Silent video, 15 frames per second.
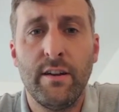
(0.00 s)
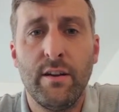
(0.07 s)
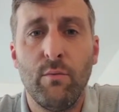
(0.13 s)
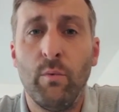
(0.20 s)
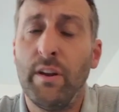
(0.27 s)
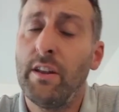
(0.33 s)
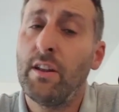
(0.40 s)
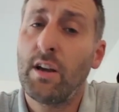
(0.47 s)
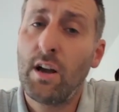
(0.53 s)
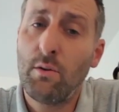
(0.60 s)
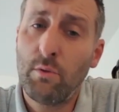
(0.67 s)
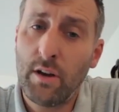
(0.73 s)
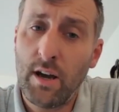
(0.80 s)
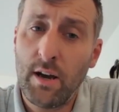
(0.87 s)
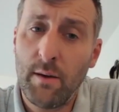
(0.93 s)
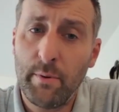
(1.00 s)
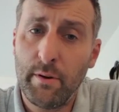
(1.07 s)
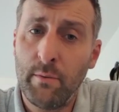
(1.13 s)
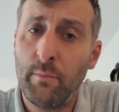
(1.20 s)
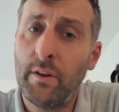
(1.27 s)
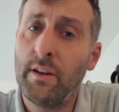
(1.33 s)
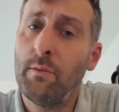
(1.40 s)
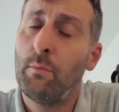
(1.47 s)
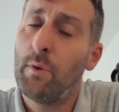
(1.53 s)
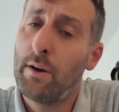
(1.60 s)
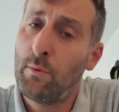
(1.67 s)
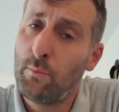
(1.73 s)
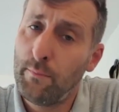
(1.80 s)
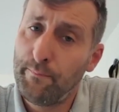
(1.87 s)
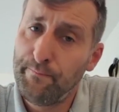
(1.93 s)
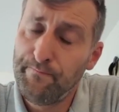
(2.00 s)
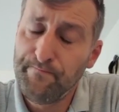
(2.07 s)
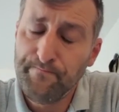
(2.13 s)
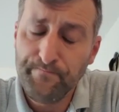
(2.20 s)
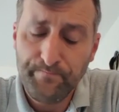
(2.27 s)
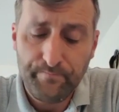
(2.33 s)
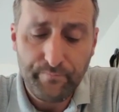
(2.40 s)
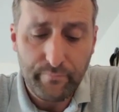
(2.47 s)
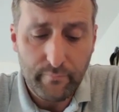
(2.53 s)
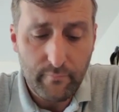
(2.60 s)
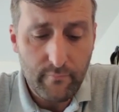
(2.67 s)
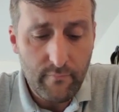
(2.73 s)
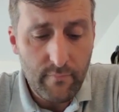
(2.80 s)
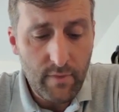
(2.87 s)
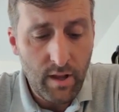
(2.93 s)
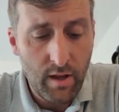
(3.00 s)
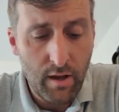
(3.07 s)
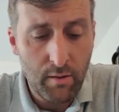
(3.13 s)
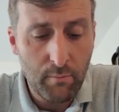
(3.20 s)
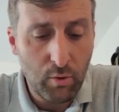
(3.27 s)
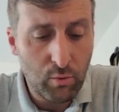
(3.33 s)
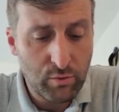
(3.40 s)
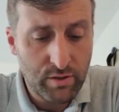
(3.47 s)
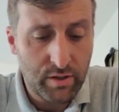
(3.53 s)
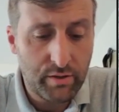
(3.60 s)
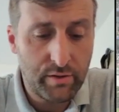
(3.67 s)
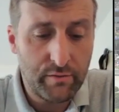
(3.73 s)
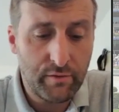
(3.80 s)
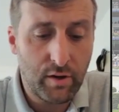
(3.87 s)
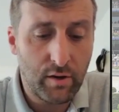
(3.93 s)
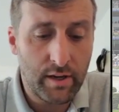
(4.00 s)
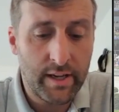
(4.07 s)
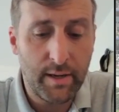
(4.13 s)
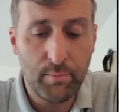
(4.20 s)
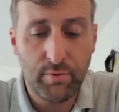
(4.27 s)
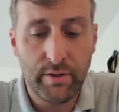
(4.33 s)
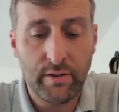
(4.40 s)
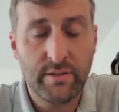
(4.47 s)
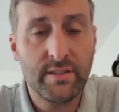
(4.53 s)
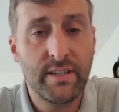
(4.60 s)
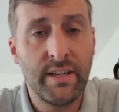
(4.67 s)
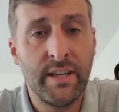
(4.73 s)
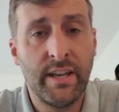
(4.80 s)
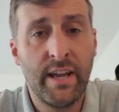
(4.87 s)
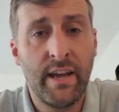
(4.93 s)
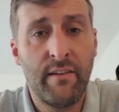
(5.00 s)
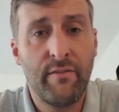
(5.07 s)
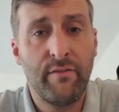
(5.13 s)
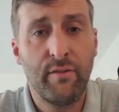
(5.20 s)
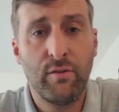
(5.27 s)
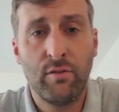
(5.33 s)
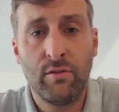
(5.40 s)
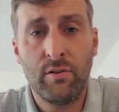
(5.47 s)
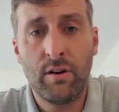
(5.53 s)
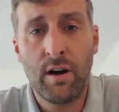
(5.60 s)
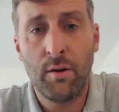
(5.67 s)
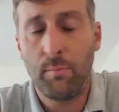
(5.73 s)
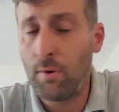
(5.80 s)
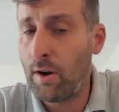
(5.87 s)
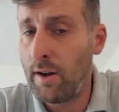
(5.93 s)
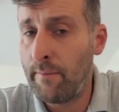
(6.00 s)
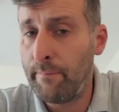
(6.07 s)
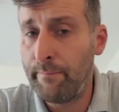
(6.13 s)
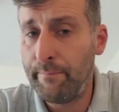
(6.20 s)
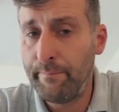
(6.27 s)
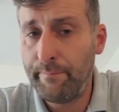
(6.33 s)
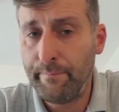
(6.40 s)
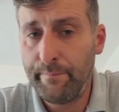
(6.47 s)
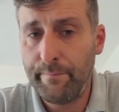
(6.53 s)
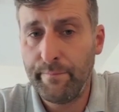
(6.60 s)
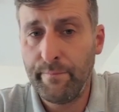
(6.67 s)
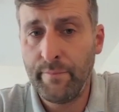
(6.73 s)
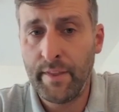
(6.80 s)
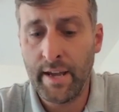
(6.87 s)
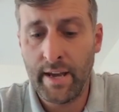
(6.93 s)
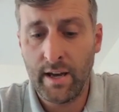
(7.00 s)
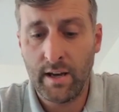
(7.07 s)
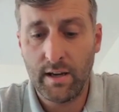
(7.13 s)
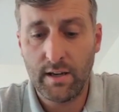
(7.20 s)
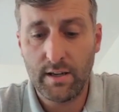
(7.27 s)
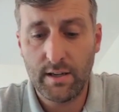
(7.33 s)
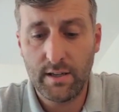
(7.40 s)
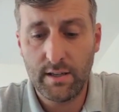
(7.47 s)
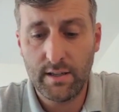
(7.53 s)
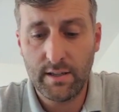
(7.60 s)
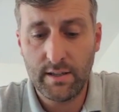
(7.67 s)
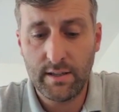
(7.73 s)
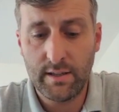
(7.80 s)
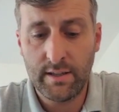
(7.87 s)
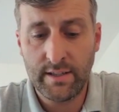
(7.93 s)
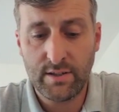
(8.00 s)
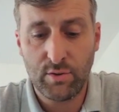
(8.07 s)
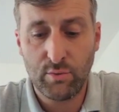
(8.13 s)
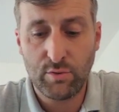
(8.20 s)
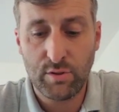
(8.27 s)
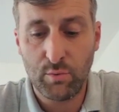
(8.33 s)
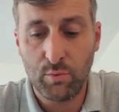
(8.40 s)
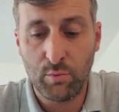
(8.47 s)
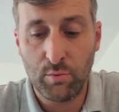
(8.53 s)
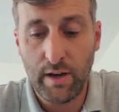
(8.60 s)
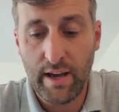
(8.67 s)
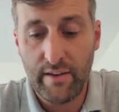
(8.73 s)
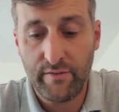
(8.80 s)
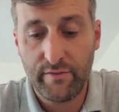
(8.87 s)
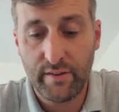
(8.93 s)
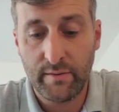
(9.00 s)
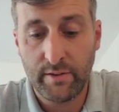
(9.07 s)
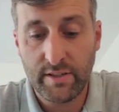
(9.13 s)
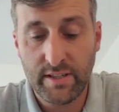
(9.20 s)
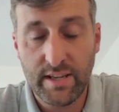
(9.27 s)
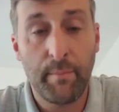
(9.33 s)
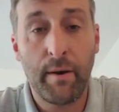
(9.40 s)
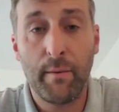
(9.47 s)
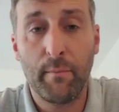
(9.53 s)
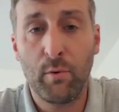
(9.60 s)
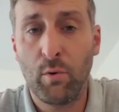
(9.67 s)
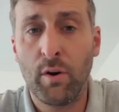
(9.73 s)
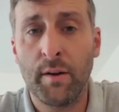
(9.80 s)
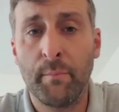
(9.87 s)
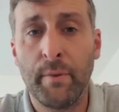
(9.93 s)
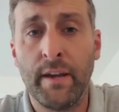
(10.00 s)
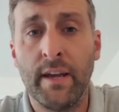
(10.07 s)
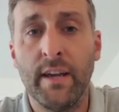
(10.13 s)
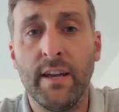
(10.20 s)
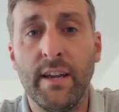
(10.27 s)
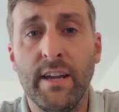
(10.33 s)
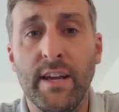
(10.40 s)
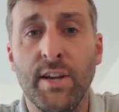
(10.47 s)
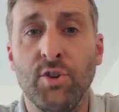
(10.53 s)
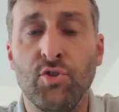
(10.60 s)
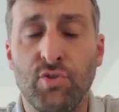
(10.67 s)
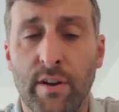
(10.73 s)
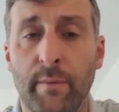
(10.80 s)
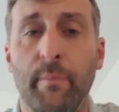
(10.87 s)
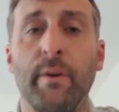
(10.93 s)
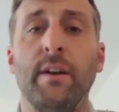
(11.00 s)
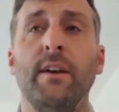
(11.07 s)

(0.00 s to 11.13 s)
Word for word: winning the Gold Cup and winning it well. Um, also, you've got Kyprios in there for O'Brien. Now, that's a horse that will have to step up quite a bit in trip.